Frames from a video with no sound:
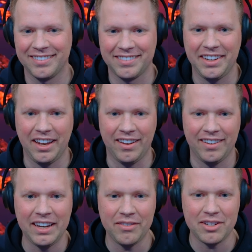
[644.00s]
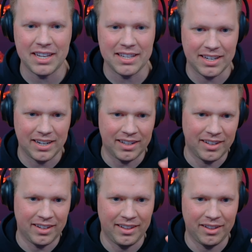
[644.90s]
Yeah, it even says it in
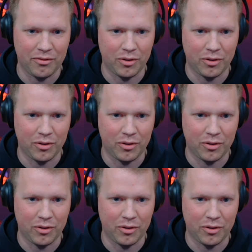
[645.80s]
the in the